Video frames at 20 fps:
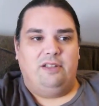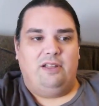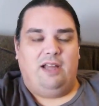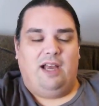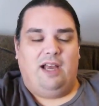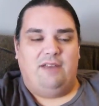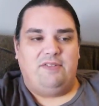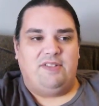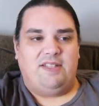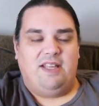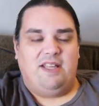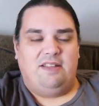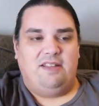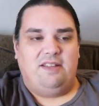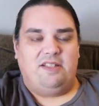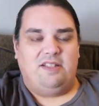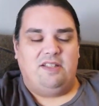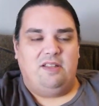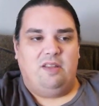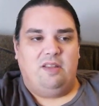I've said
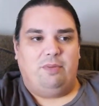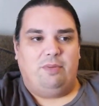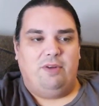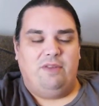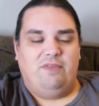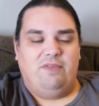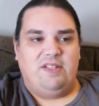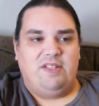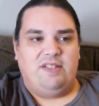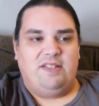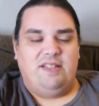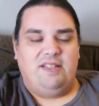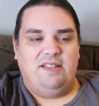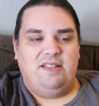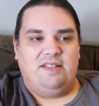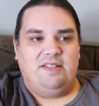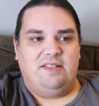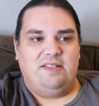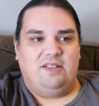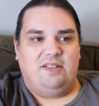this in the previous
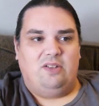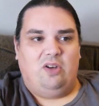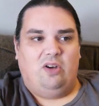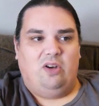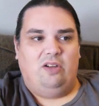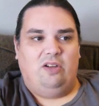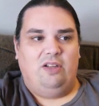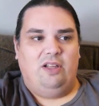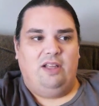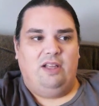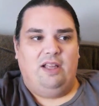seasons and all.